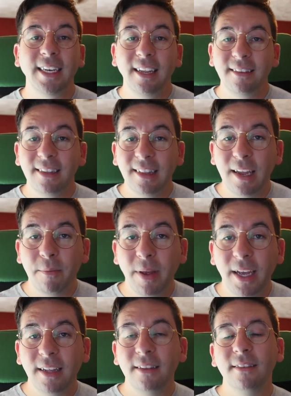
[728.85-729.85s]
Disneyland
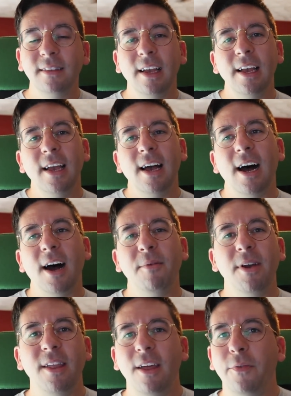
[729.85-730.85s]
pins,
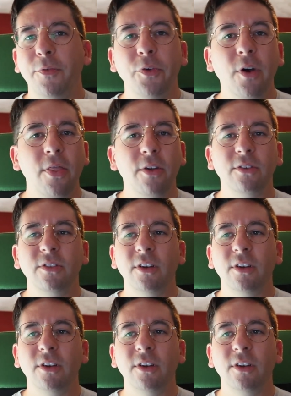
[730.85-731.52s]
um, and a few others.